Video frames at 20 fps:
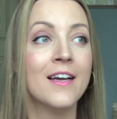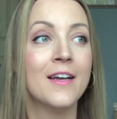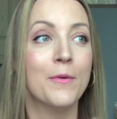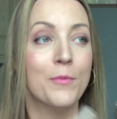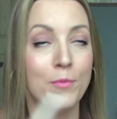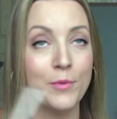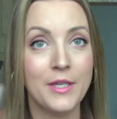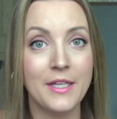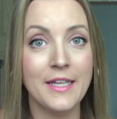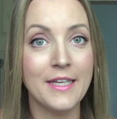
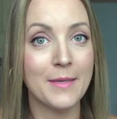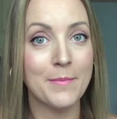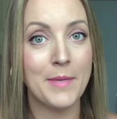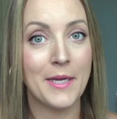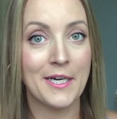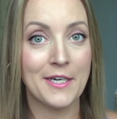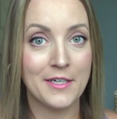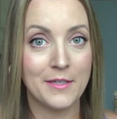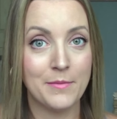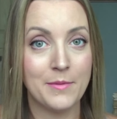Really
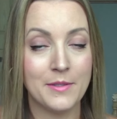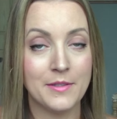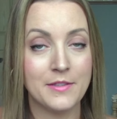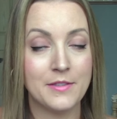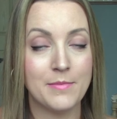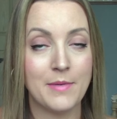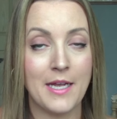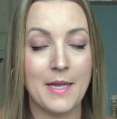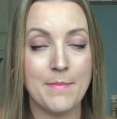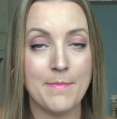comparable
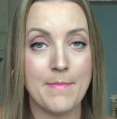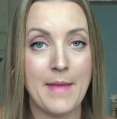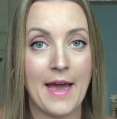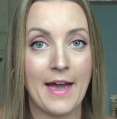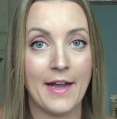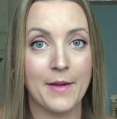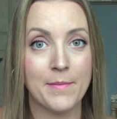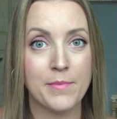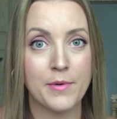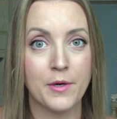to my
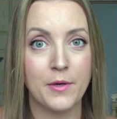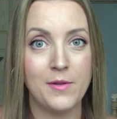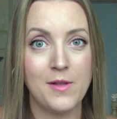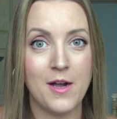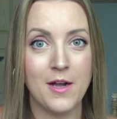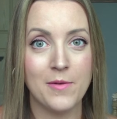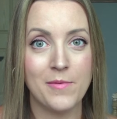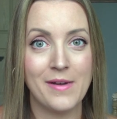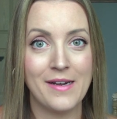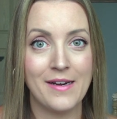MAC Pro
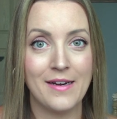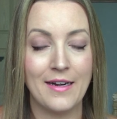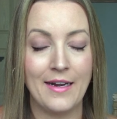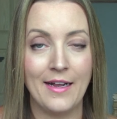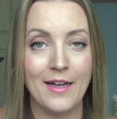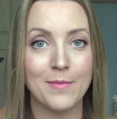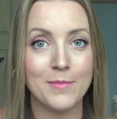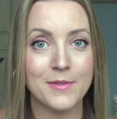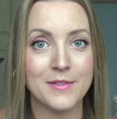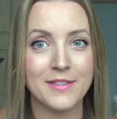Longwear, and
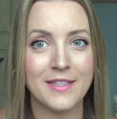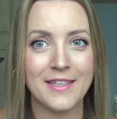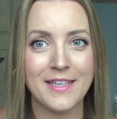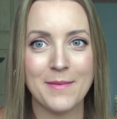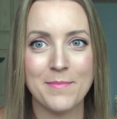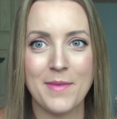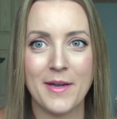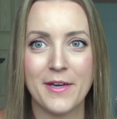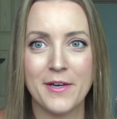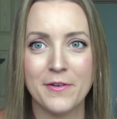I almost like
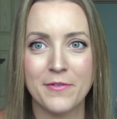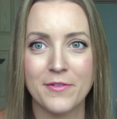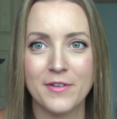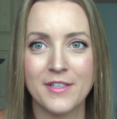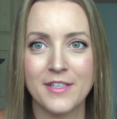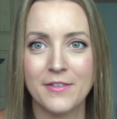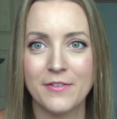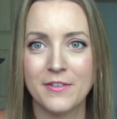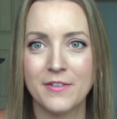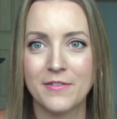it better for
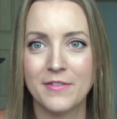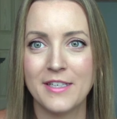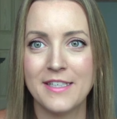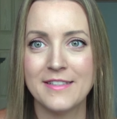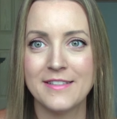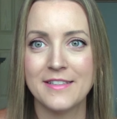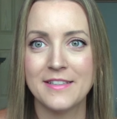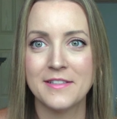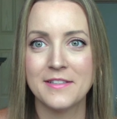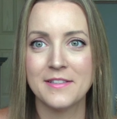different
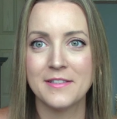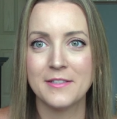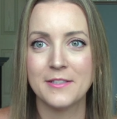reasons.